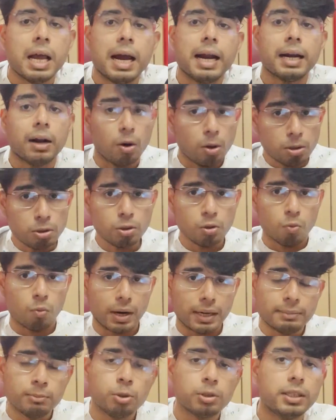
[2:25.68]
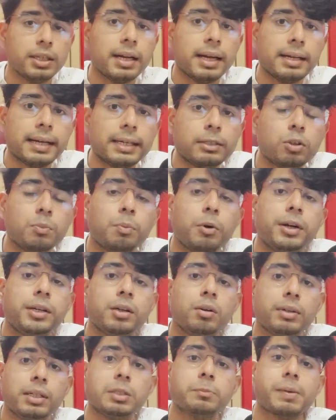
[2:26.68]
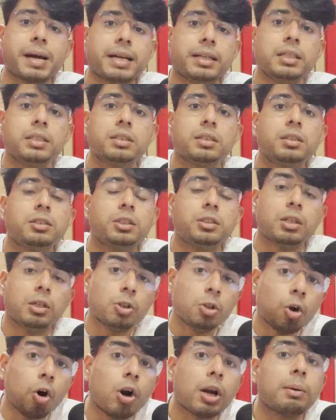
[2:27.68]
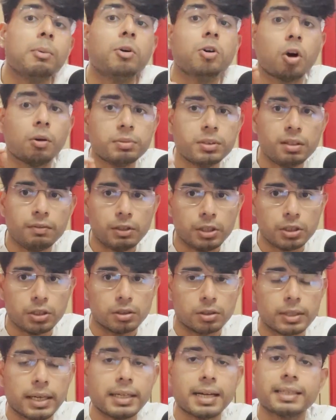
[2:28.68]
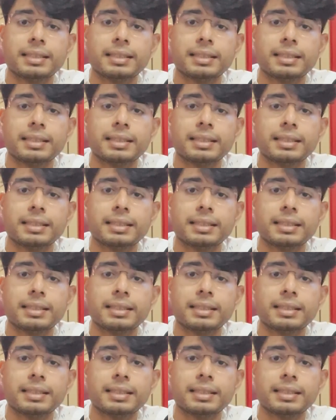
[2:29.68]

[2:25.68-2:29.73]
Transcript: And also, one more thing I like to point out is binary search is a lot about observations, right?